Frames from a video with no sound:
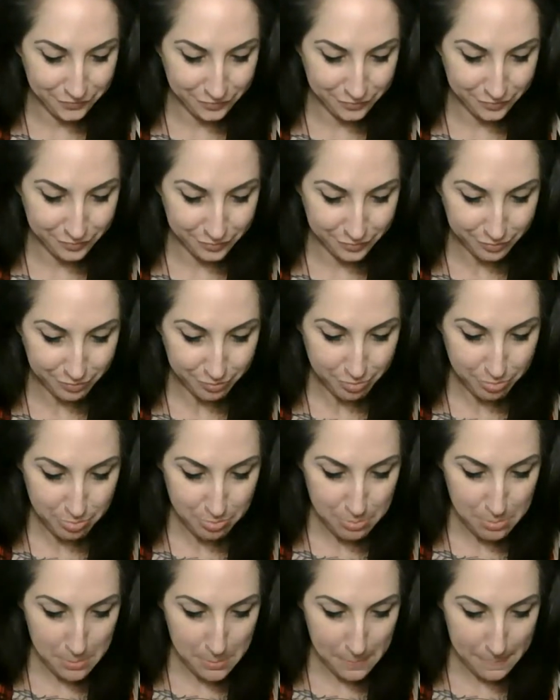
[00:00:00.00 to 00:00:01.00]

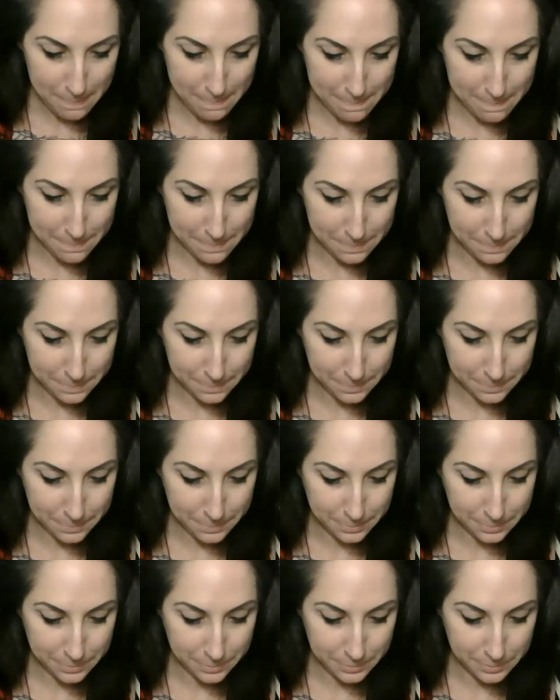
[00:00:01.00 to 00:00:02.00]

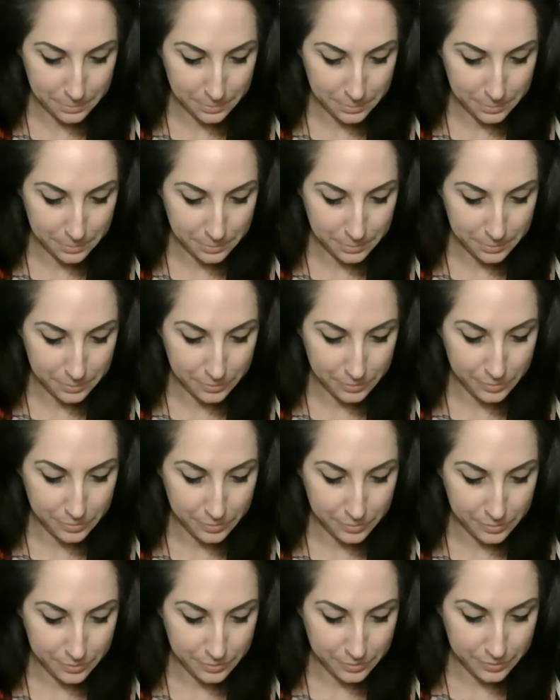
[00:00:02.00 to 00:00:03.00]

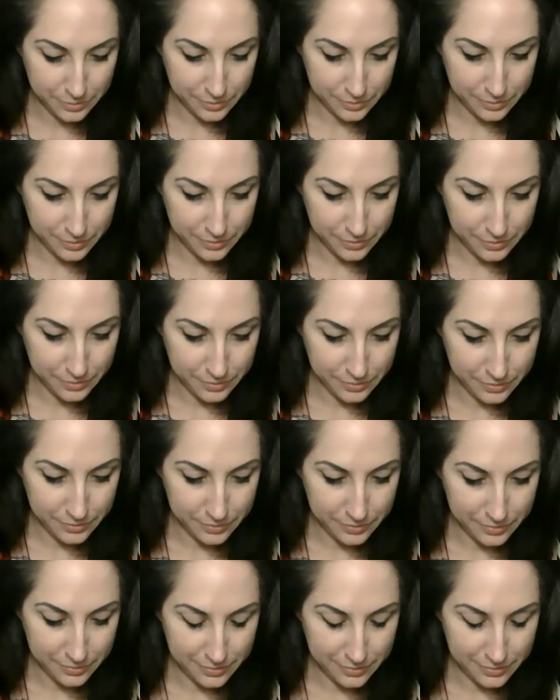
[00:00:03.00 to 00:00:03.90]
[no speech]